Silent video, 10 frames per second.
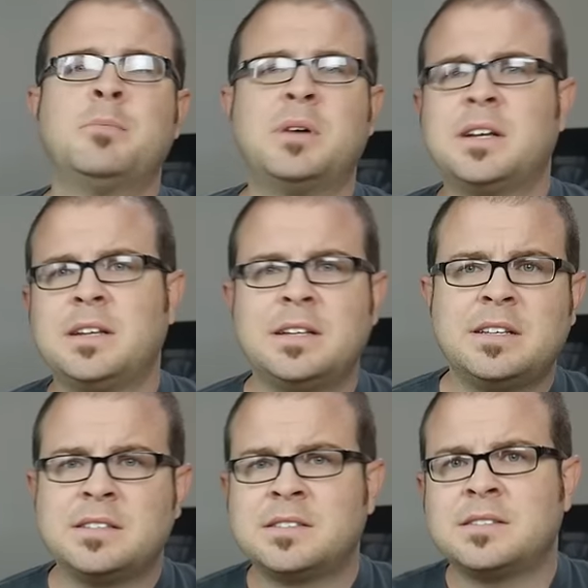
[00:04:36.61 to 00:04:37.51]
but it
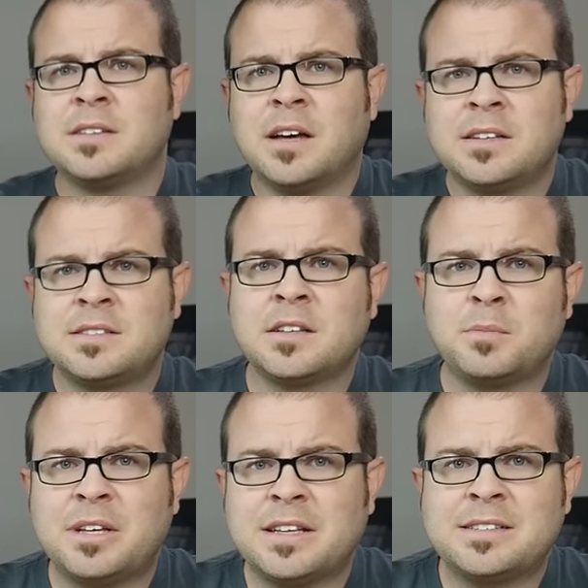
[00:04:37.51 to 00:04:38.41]
is uh, still a
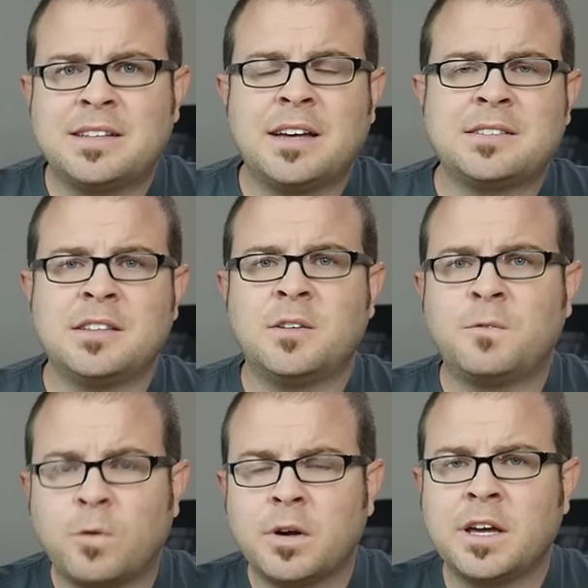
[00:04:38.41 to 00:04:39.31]
bit less taxing than
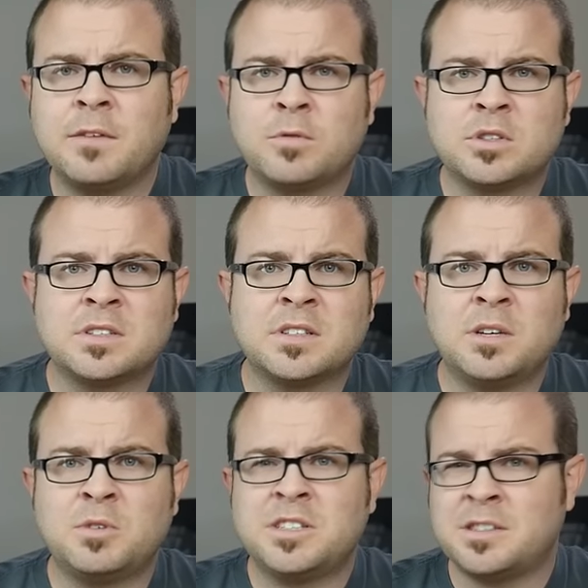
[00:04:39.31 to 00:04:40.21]
four K, fortunately,
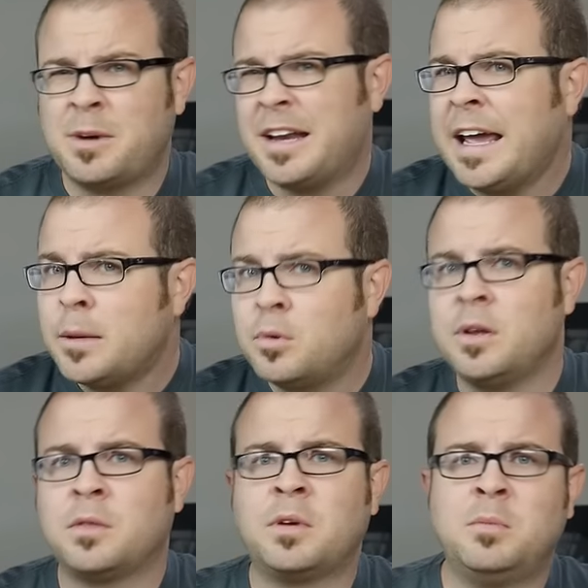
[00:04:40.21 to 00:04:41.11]
which is about eight
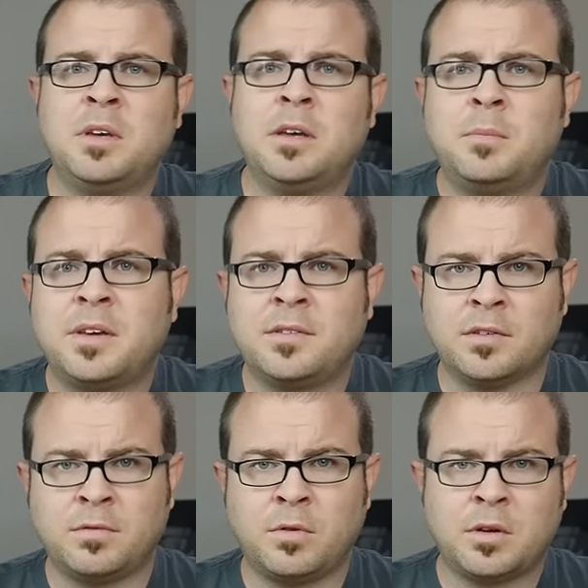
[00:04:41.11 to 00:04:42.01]
point three million
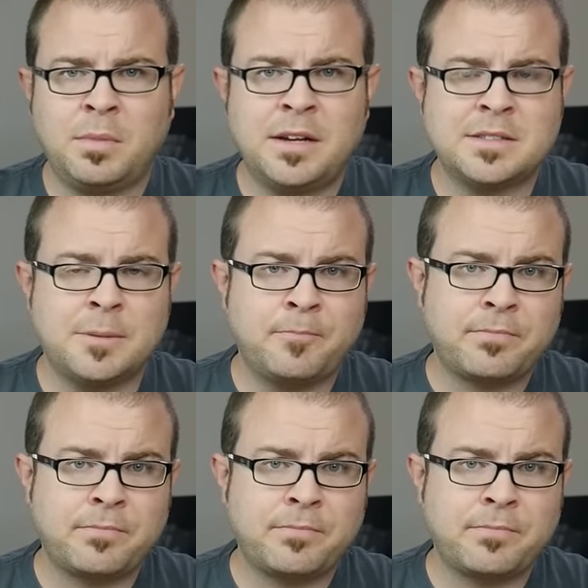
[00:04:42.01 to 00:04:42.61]
pixels for comparison.